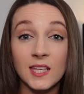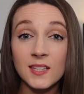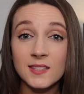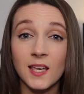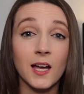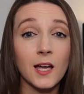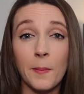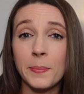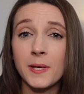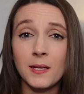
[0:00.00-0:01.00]
This,
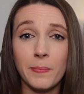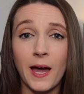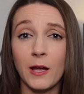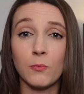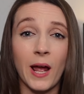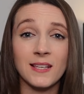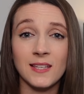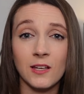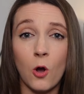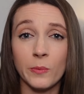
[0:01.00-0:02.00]
accompanied by
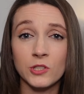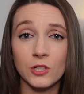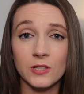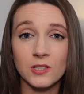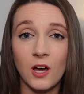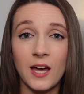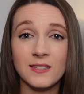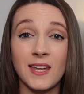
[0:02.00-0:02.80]
rising home insurance costs,